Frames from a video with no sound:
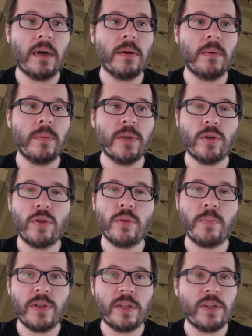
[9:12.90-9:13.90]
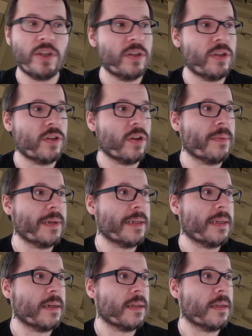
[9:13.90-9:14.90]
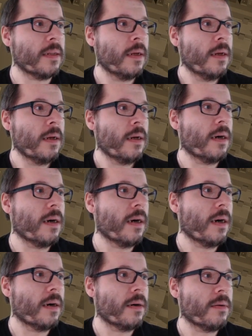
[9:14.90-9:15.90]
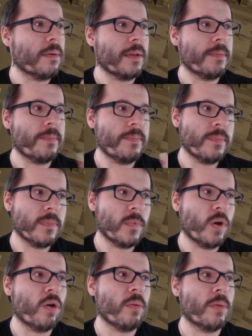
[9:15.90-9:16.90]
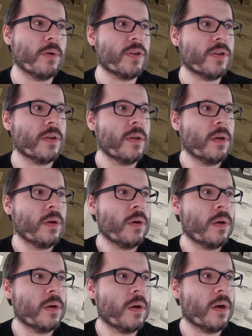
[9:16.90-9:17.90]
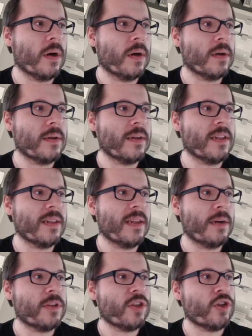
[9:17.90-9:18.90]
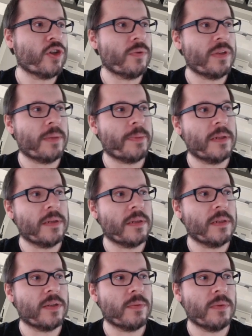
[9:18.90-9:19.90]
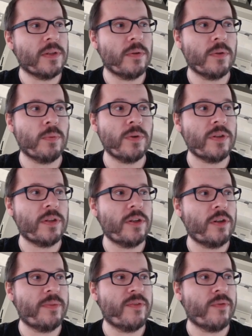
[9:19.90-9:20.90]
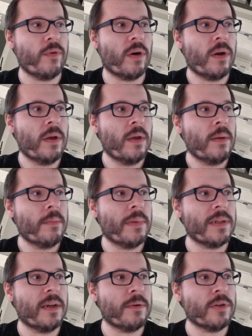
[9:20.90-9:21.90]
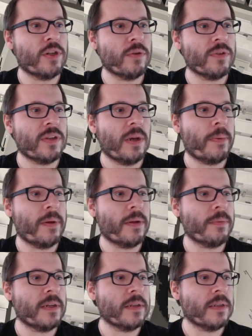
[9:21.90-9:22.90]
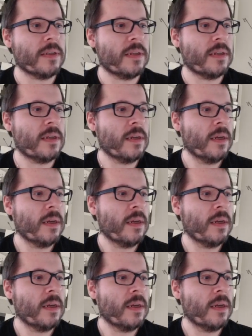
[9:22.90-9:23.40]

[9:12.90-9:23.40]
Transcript: we could potentially start making it. Well, almost. Now it shows up in this list. It wasn't here before, but now it shows up, and we can see,